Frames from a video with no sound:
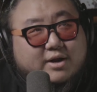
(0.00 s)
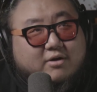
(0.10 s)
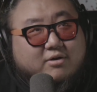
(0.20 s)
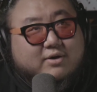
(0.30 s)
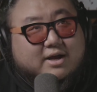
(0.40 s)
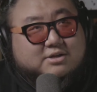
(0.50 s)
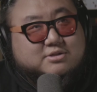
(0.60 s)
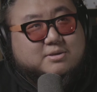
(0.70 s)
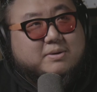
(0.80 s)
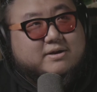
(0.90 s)
and arrow,
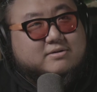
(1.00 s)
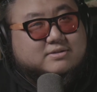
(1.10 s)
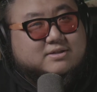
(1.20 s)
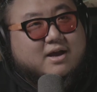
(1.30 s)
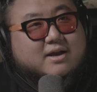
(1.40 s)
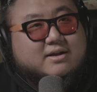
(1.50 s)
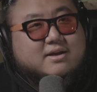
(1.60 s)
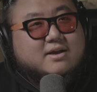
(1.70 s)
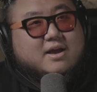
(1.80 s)
actually, by her side.